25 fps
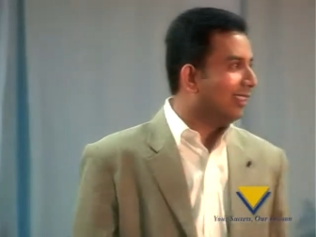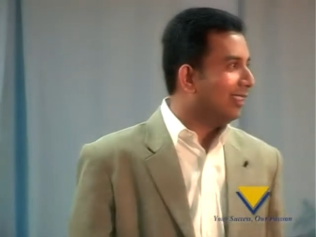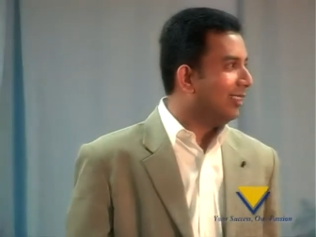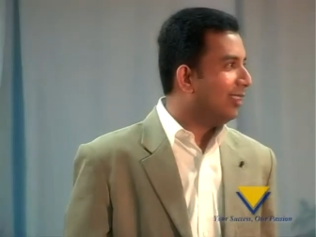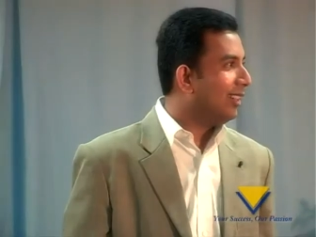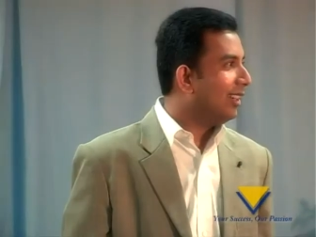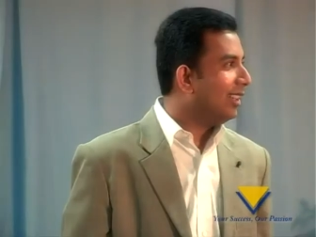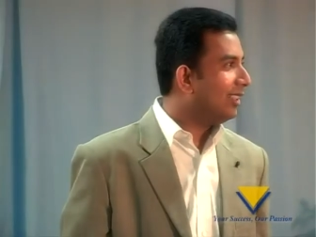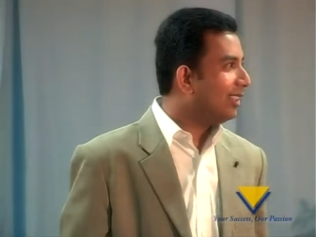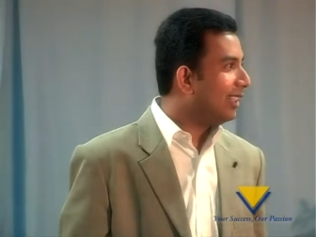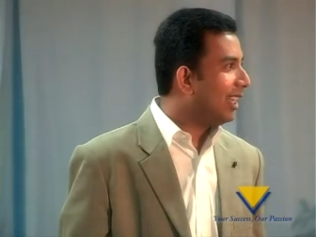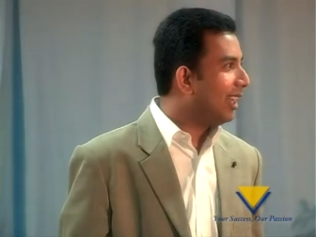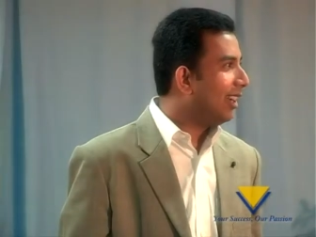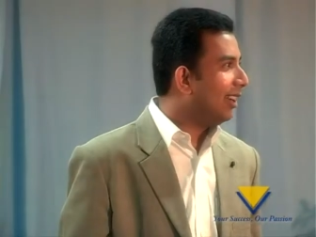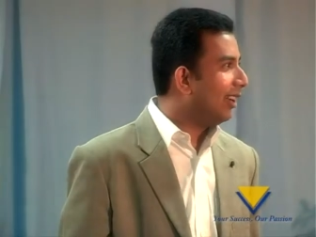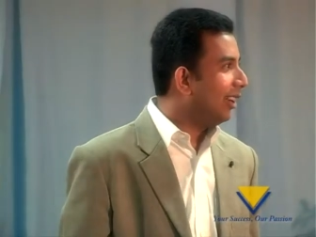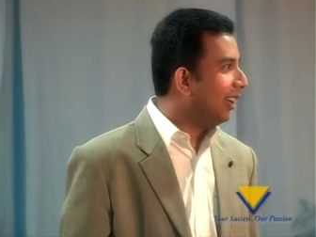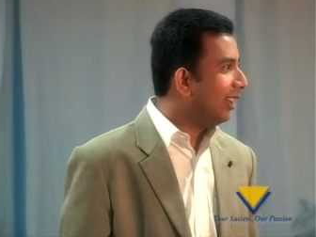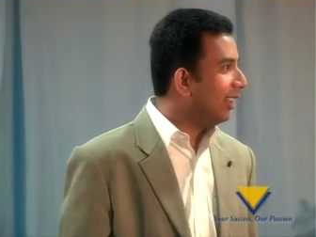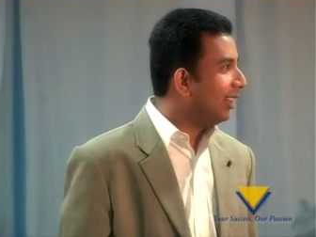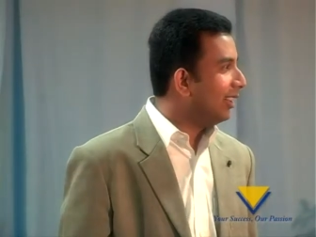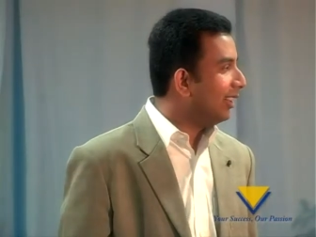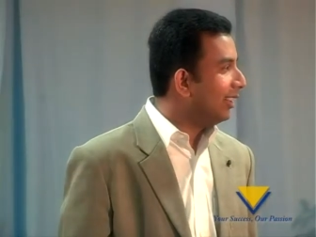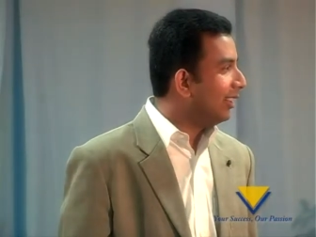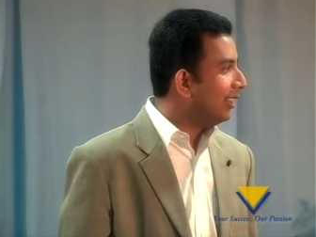You understand or
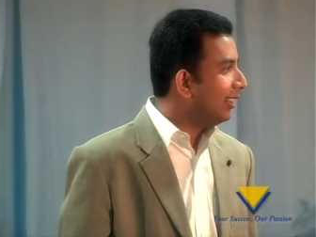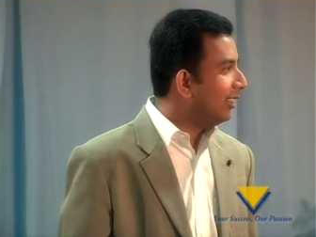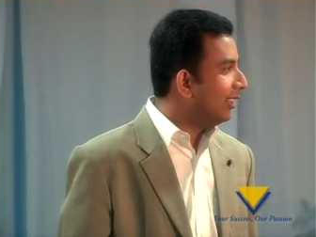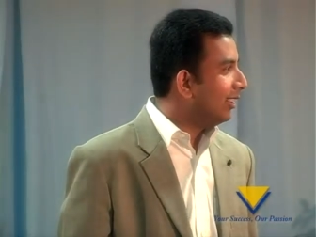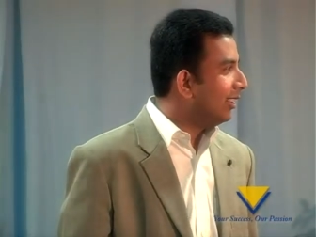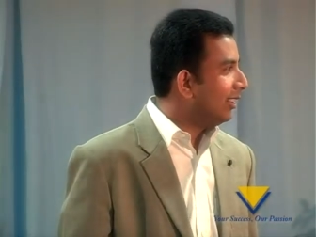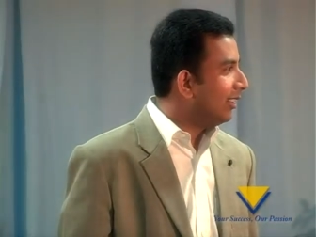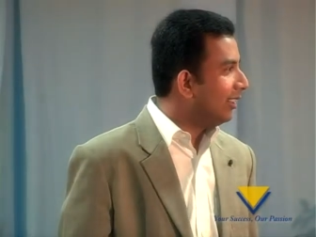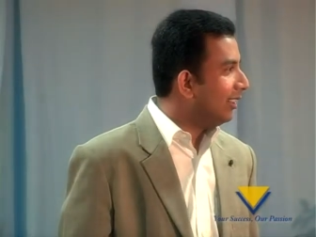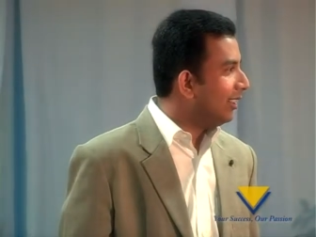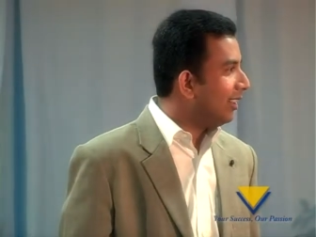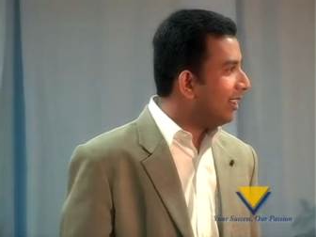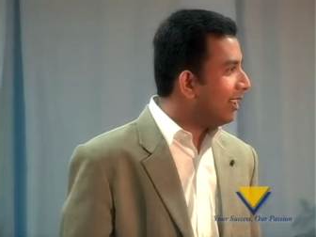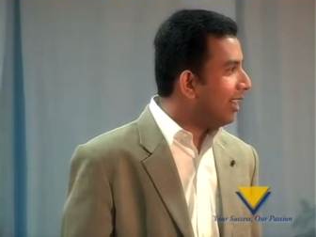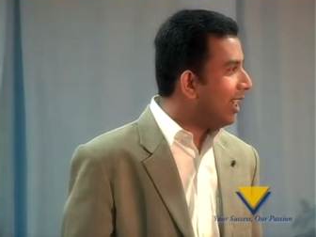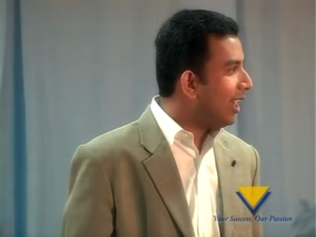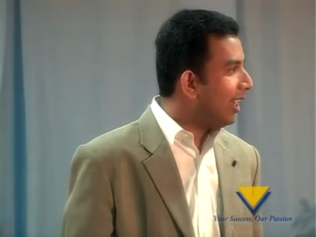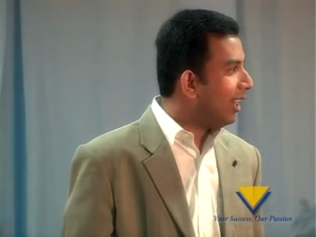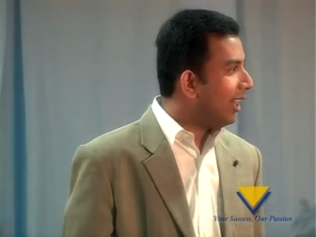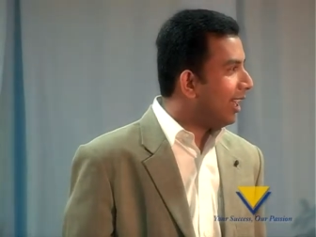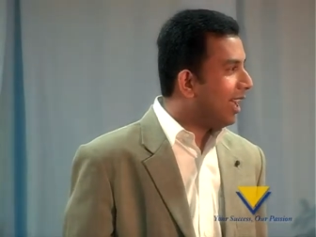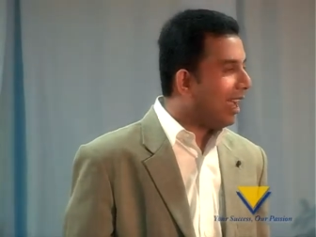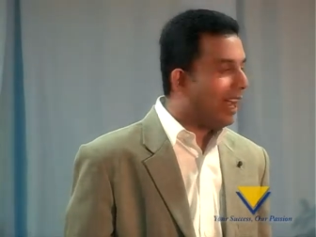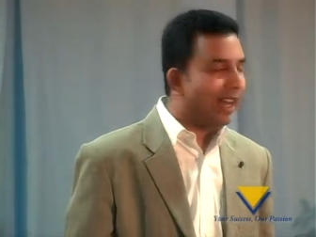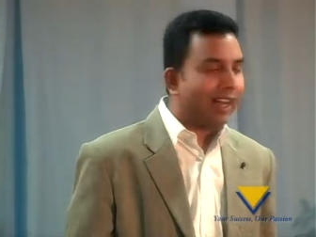not? All
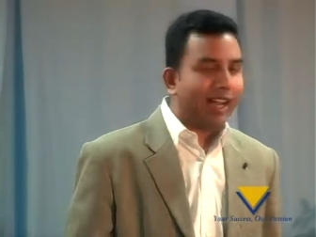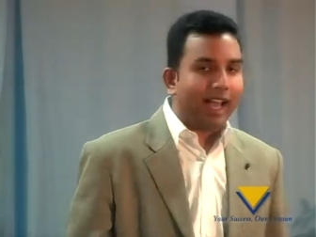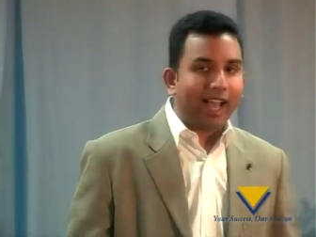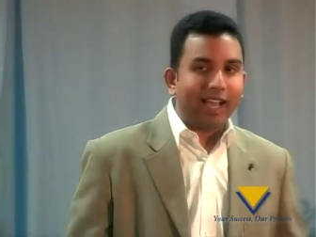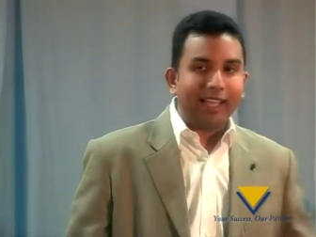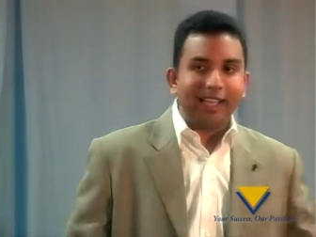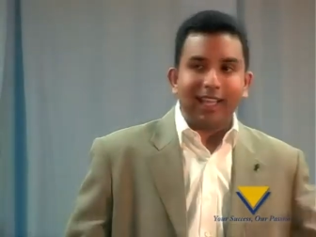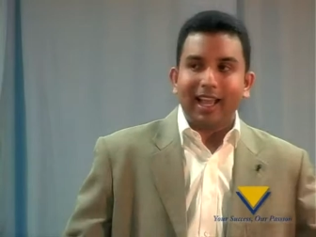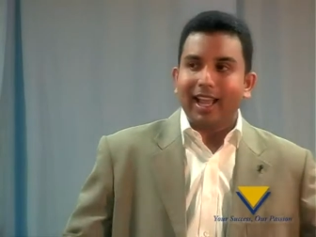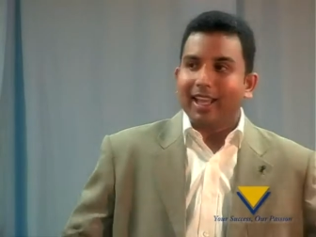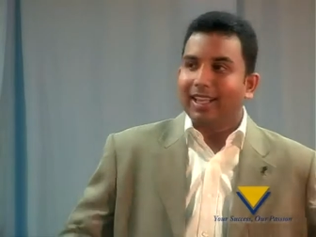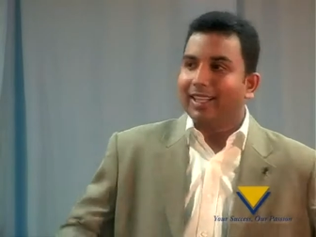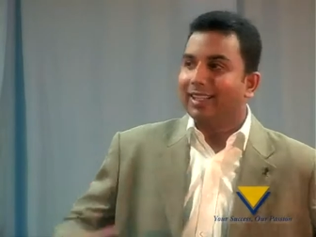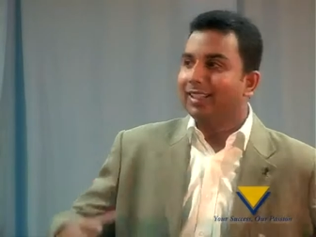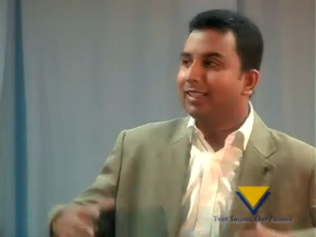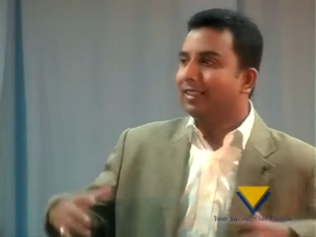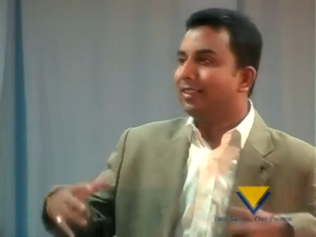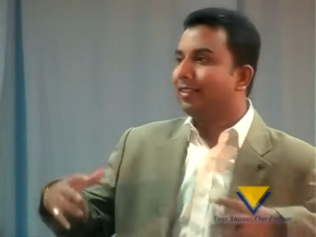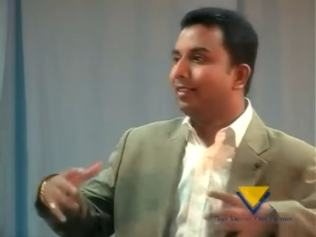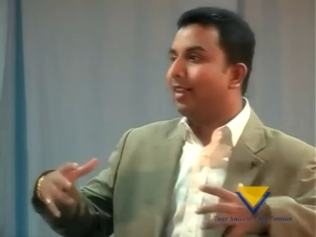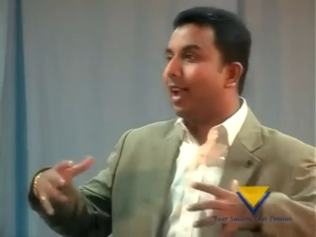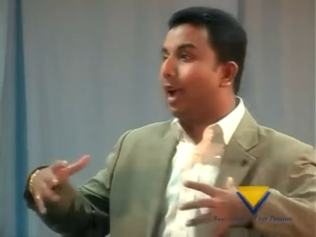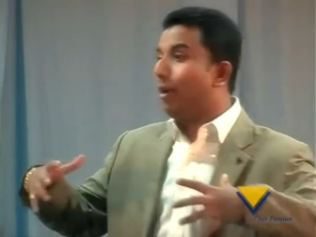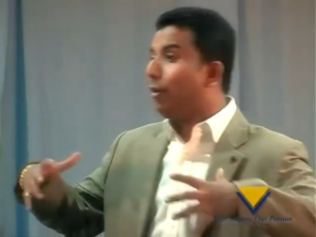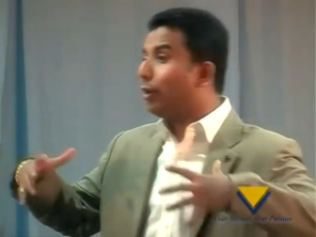right? And
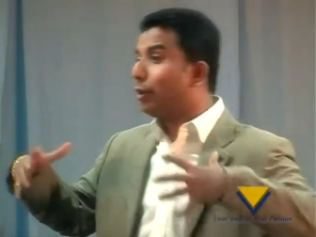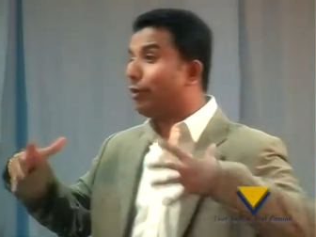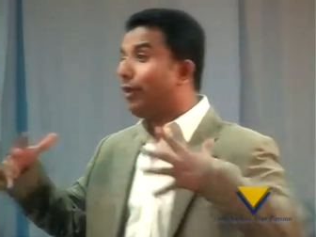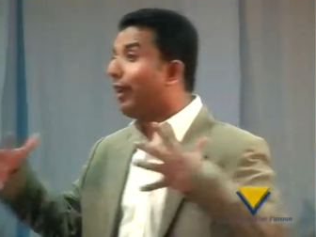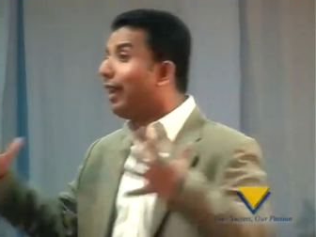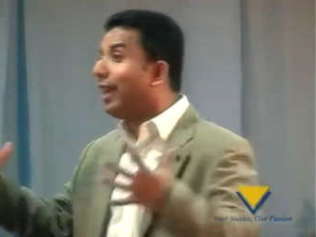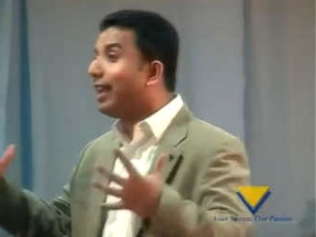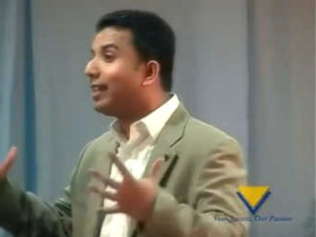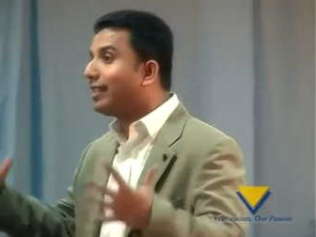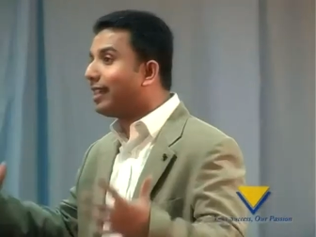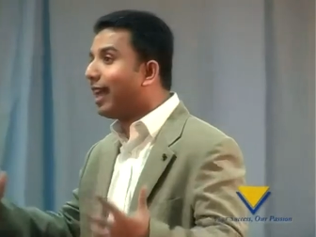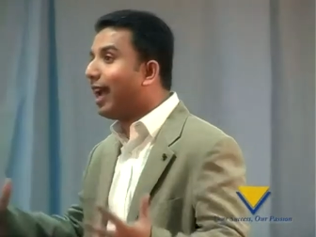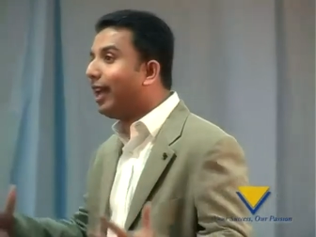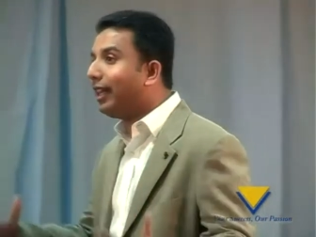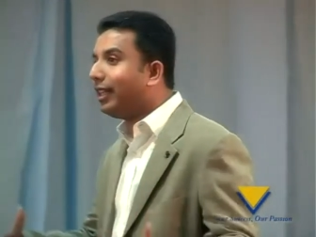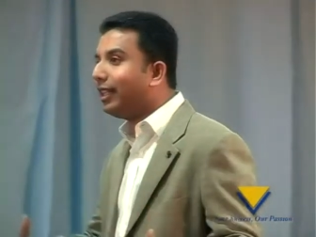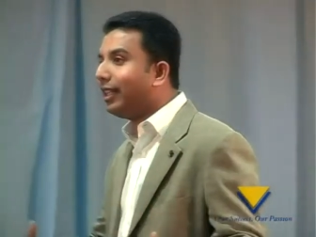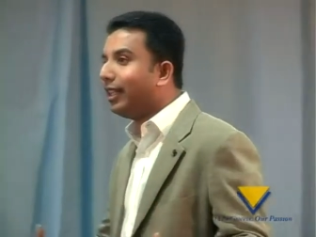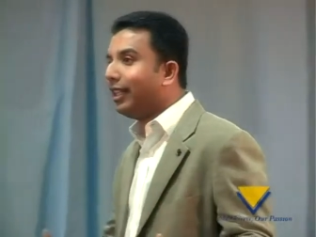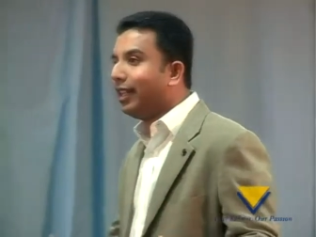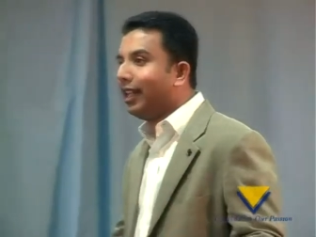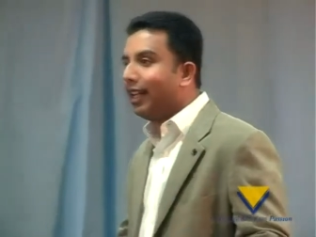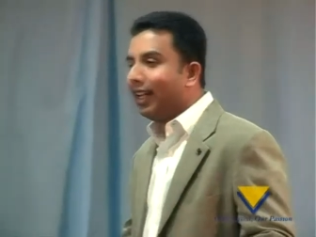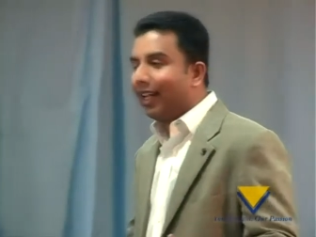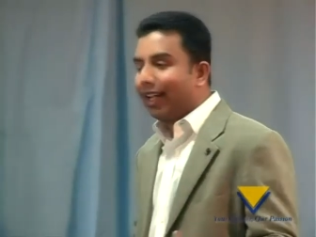I was very
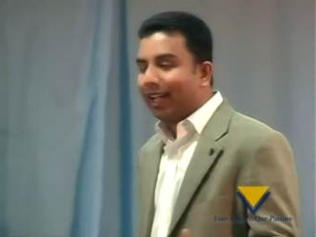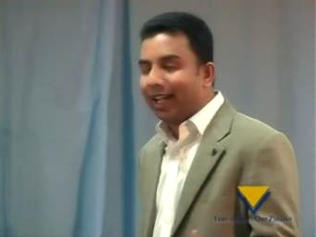excited.